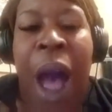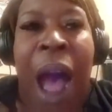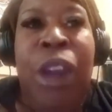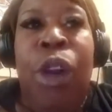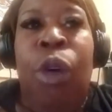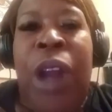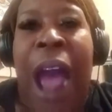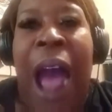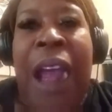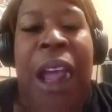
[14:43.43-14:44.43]
I knew
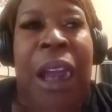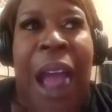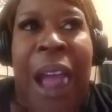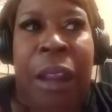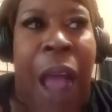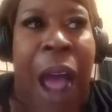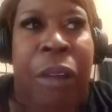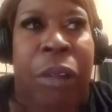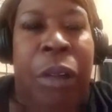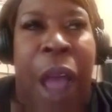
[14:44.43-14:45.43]
that I didn't like,
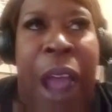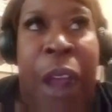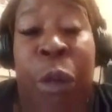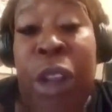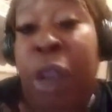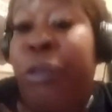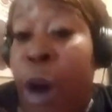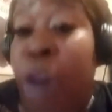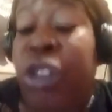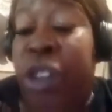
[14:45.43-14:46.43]
and he was the
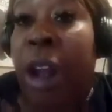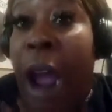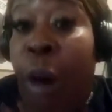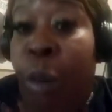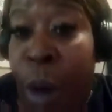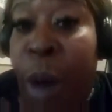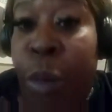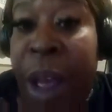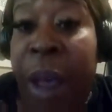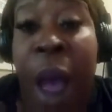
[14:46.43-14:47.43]
first dealer I
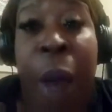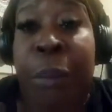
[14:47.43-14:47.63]
went with